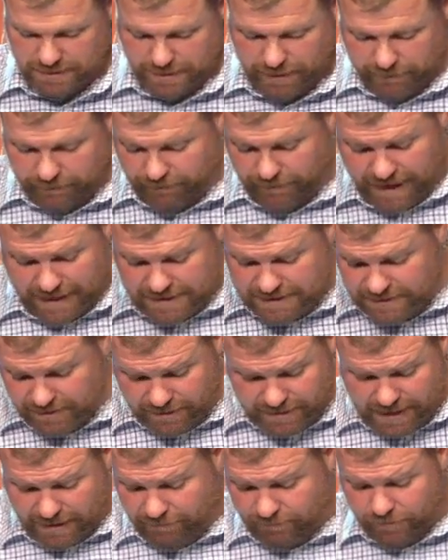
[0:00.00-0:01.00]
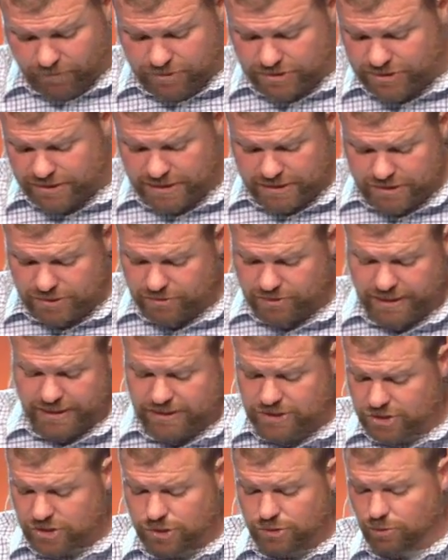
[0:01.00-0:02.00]
In fact, during that first century,
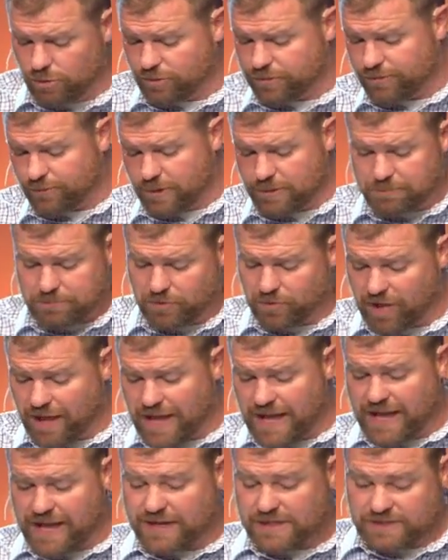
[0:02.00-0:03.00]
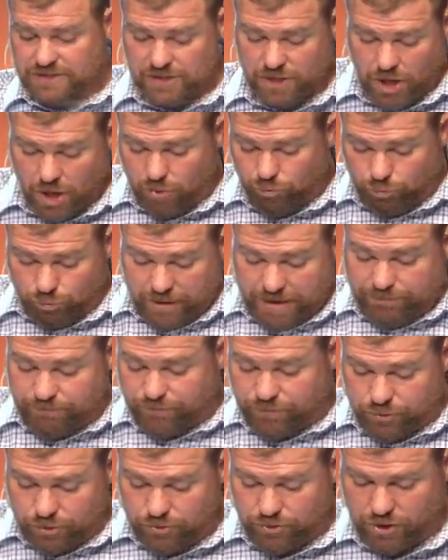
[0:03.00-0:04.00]
as two or three plagues
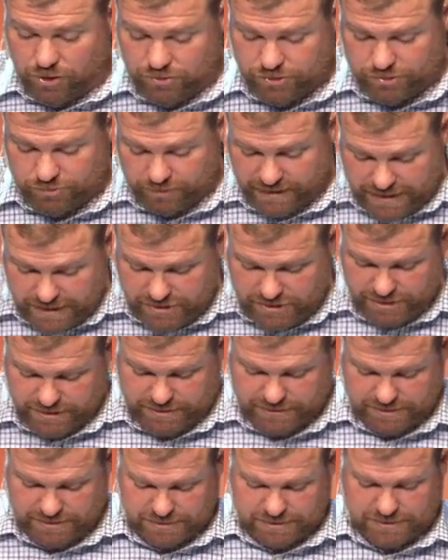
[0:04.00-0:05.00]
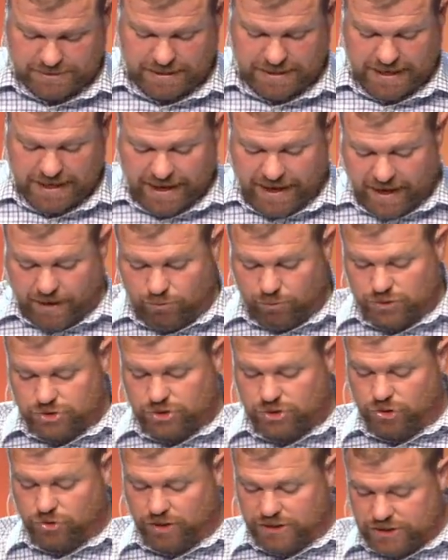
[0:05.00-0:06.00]
ripped through those regions, it was
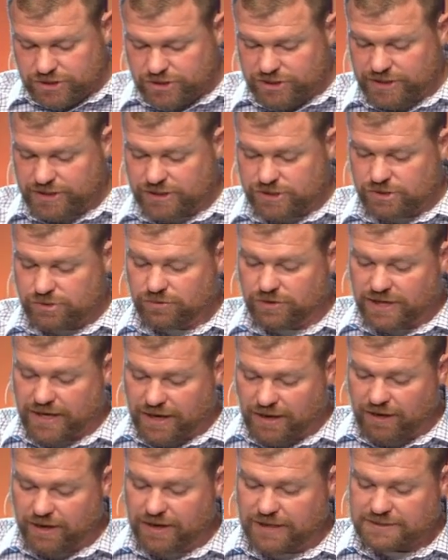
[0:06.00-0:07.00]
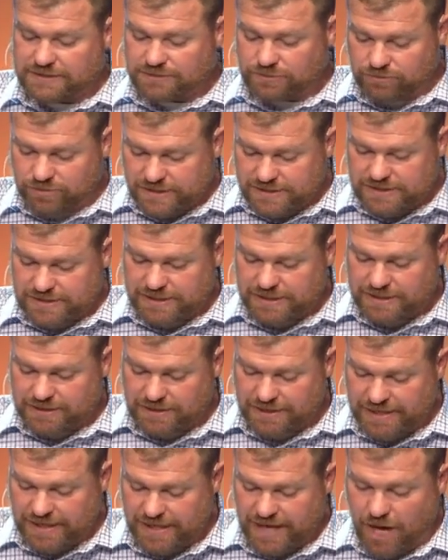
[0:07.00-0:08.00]
Christians who
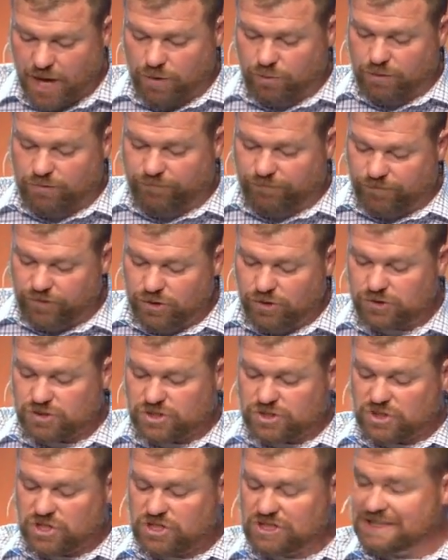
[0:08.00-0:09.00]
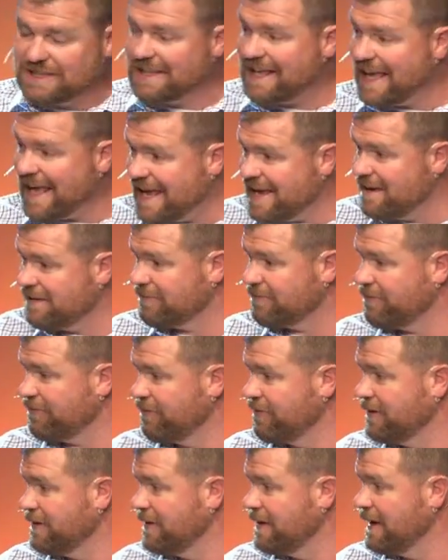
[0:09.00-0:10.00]
characteristically refused to
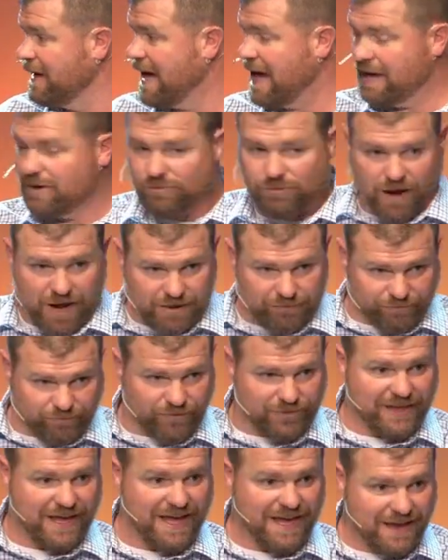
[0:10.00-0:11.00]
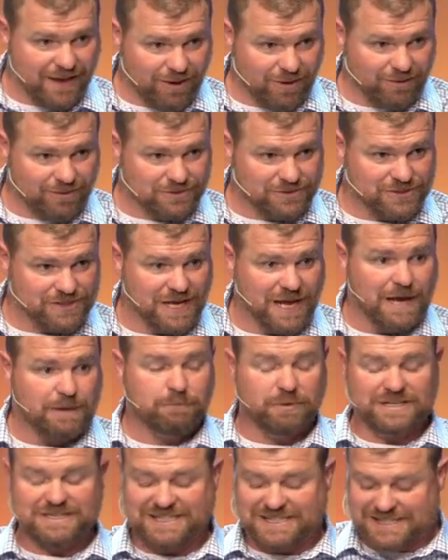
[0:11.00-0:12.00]
leave and run for the hills,
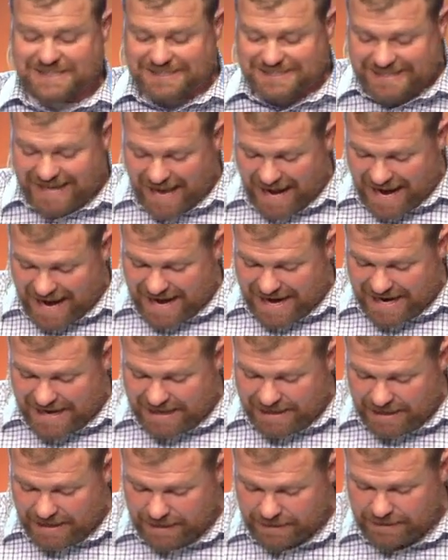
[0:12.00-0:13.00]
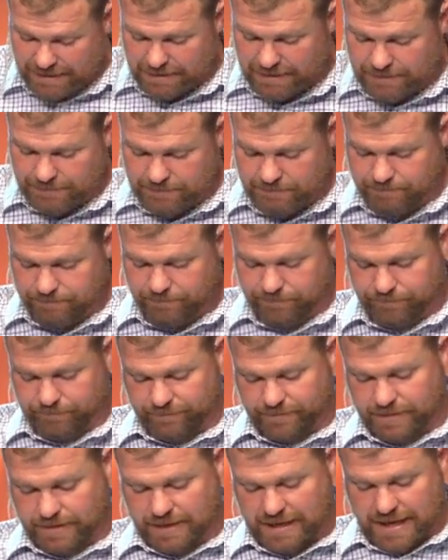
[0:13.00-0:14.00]
but stayed
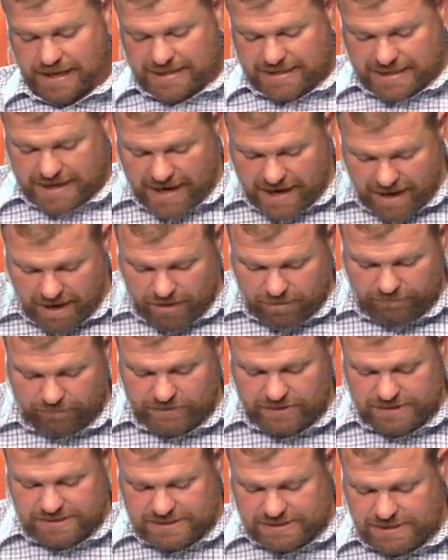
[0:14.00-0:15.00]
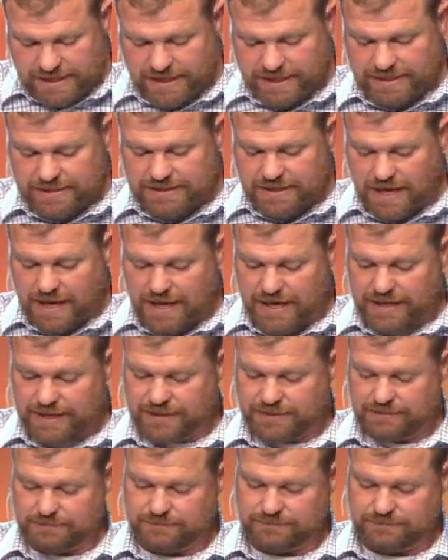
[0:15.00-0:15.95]
and cared for the sick and dying.